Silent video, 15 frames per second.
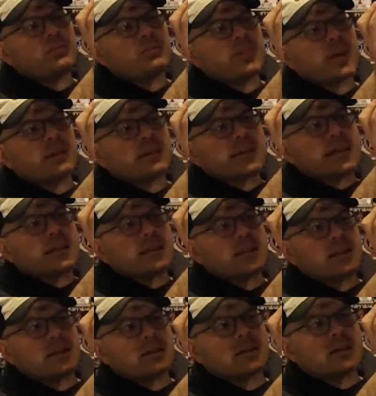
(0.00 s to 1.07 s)
fairly
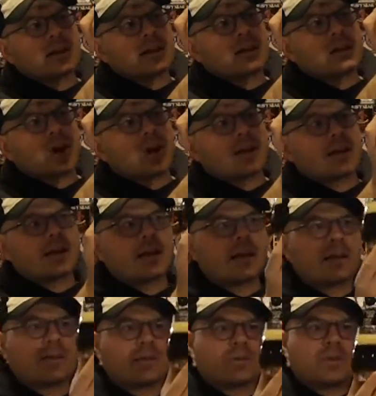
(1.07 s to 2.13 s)
clear, kind of garnet
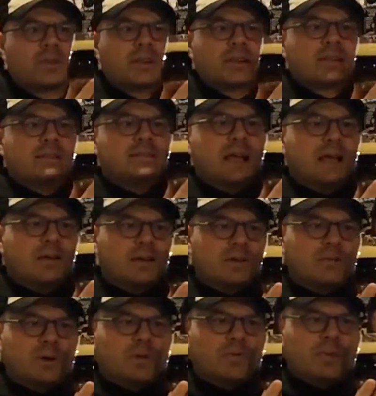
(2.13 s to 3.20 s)
colored with a
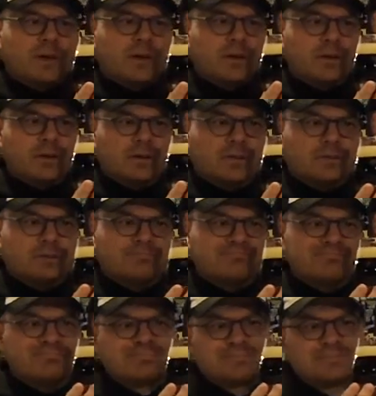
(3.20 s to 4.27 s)
solid one finger
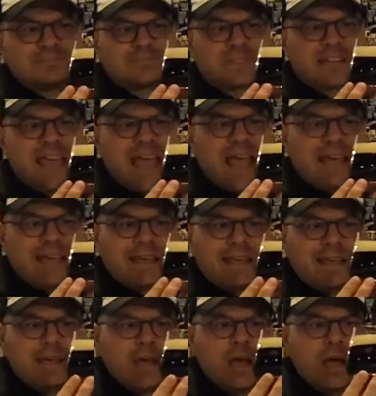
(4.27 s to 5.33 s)
of khaki,